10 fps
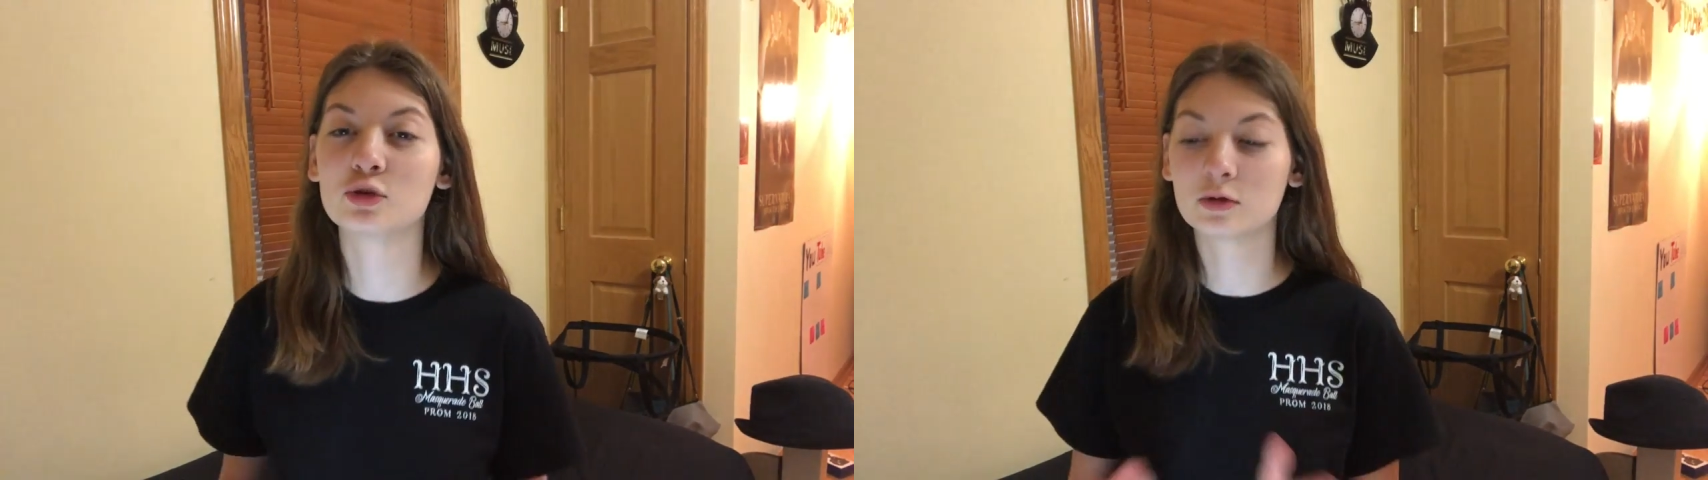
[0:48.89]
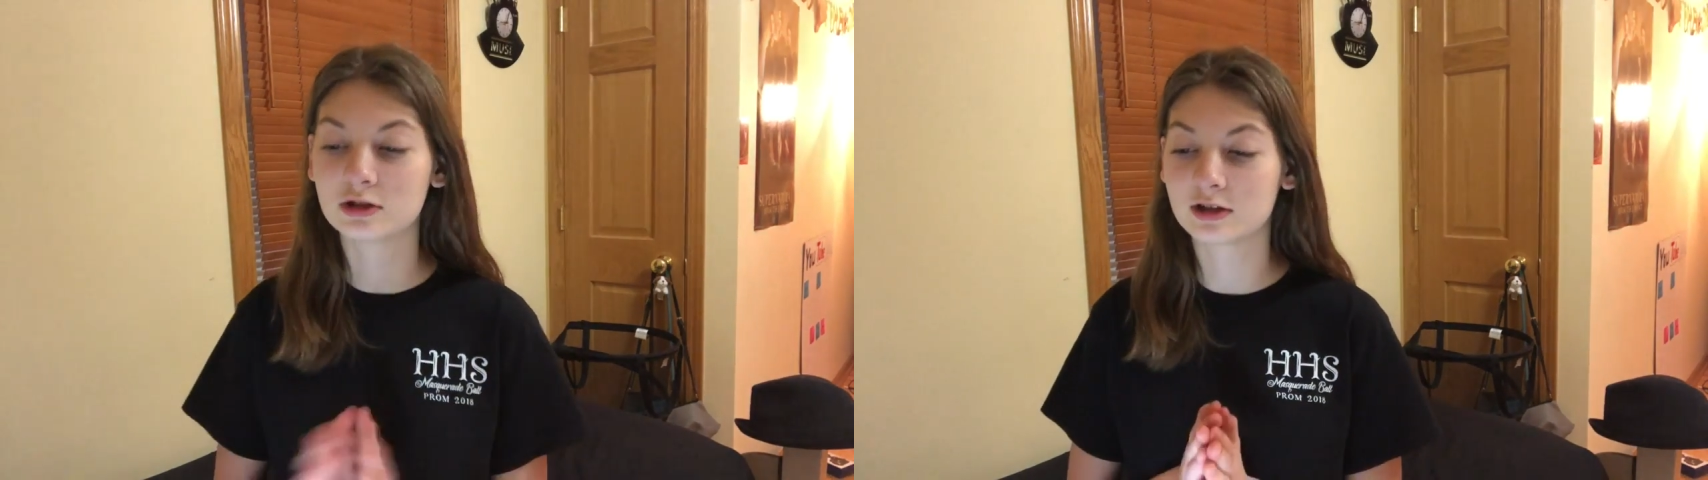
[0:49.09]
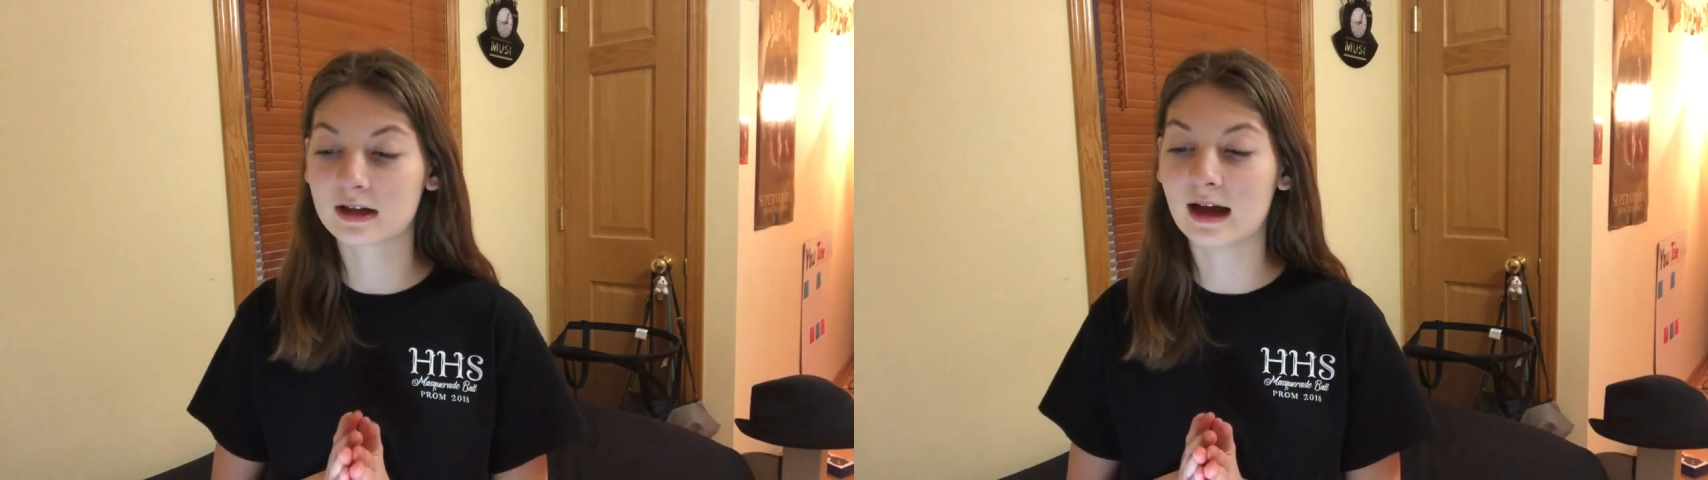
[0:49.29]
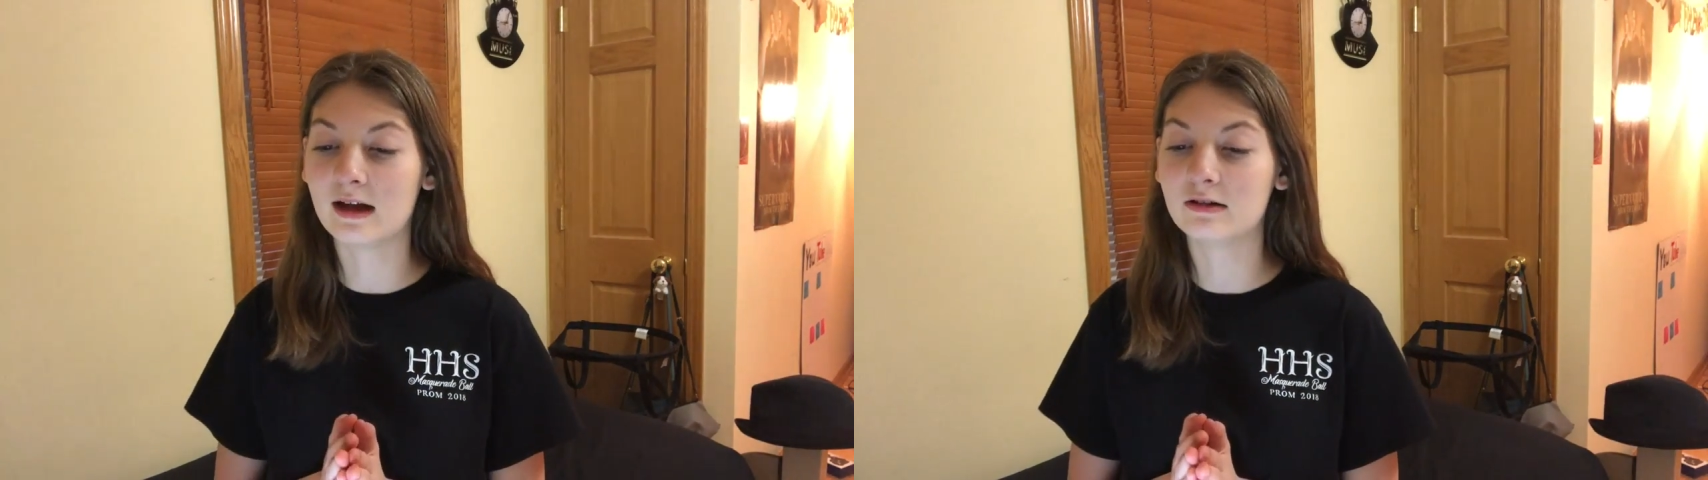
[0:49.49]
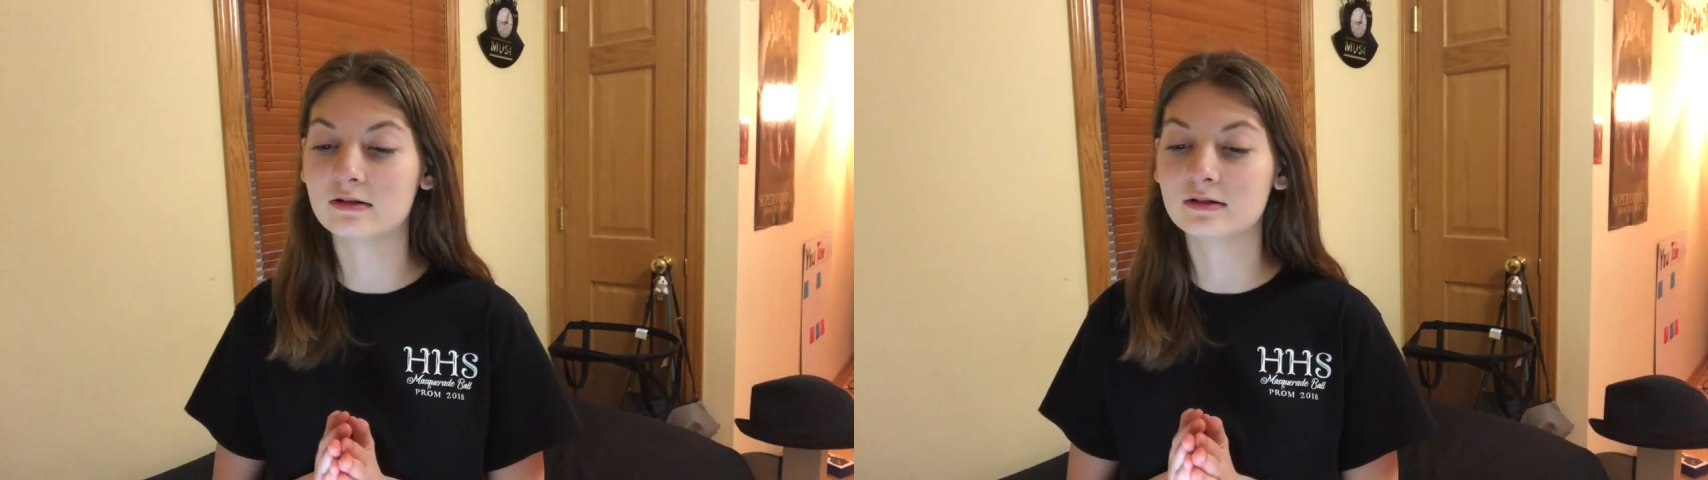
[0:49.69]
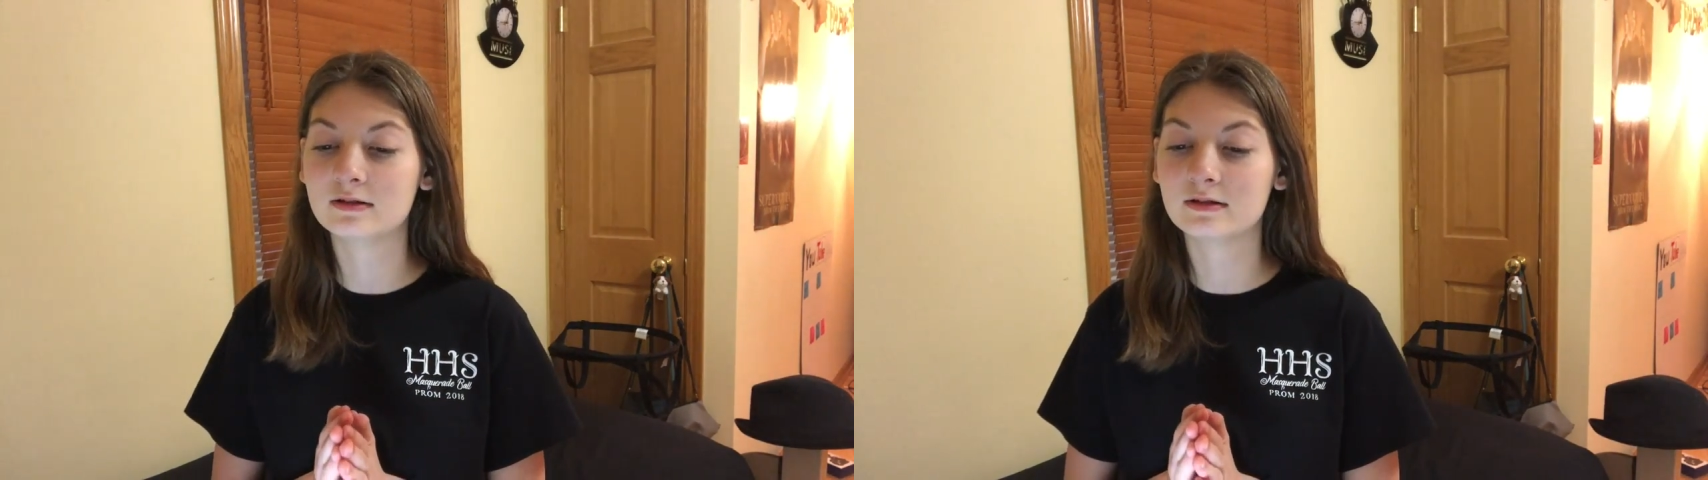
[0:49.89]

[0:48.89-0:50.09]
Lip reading: Twitter account